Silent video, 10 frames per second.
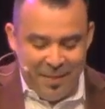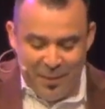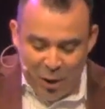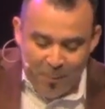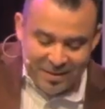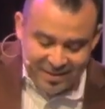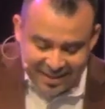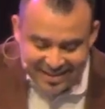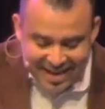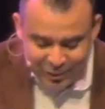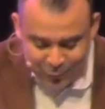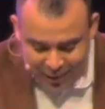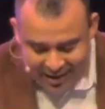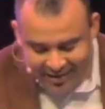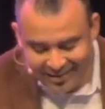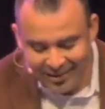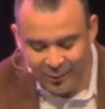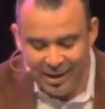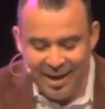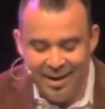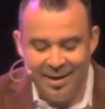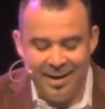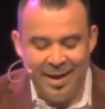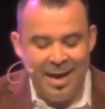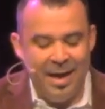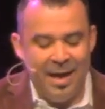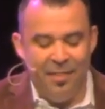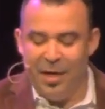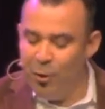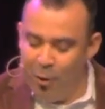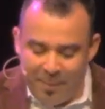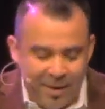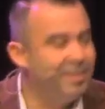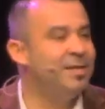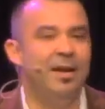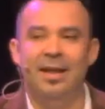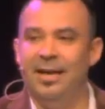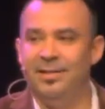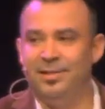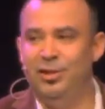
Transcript: They're open six days a week, okay? They don't open on Sundays.